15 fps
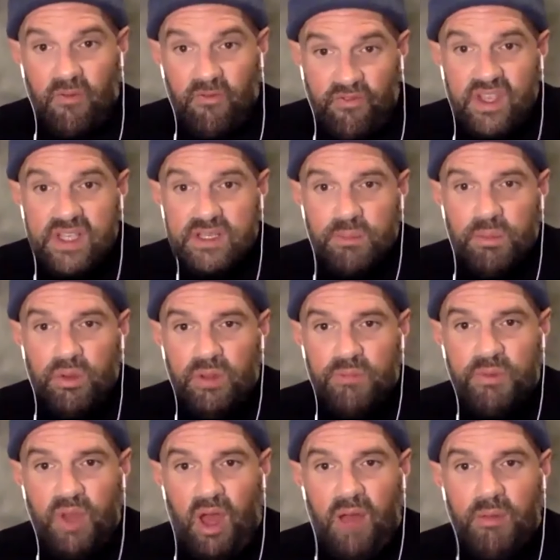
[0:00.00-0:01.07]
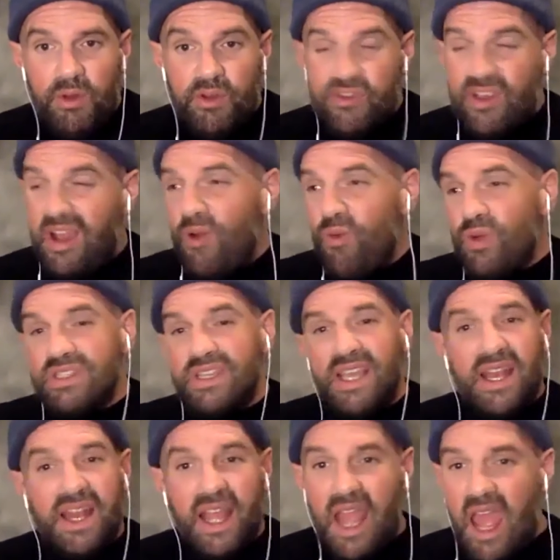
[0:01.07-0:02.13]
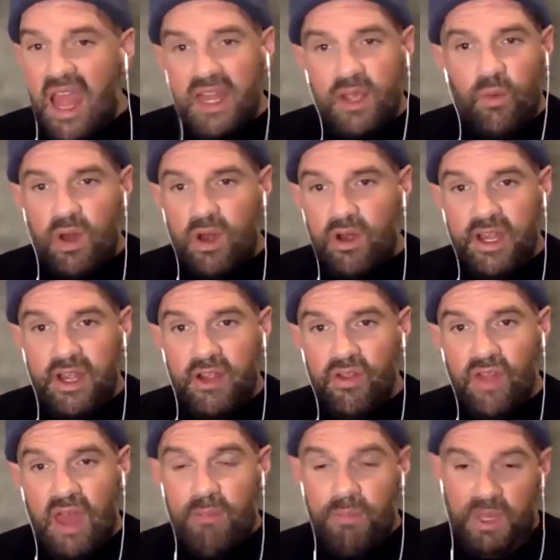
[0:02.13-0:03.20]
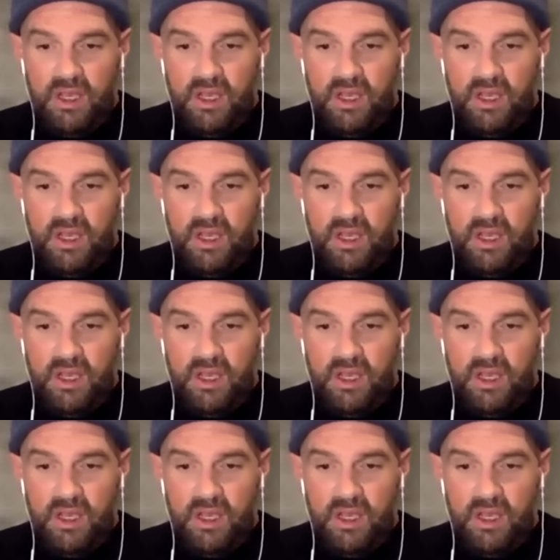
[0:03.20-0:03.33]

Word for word: visible abdominals, and I wasn't getting anywhere near that yeah.